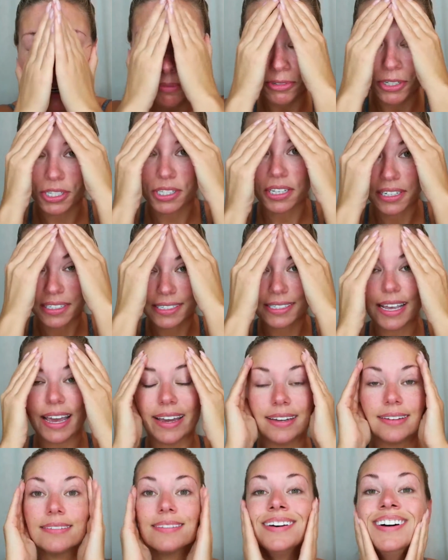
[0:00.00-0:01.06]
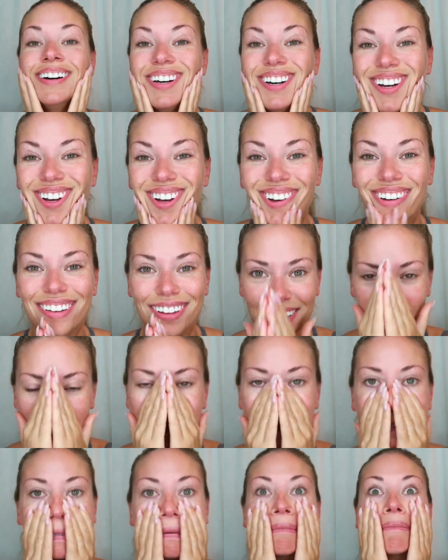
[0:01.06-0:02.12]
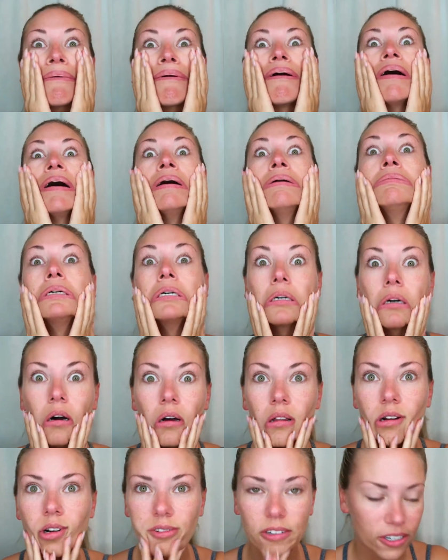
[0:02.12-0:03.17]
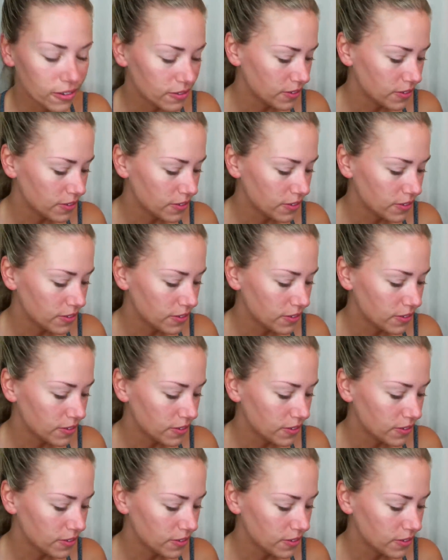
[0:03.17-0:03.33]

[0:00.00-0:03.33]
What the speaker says: I'm just gonna say it. Like rubbing all over your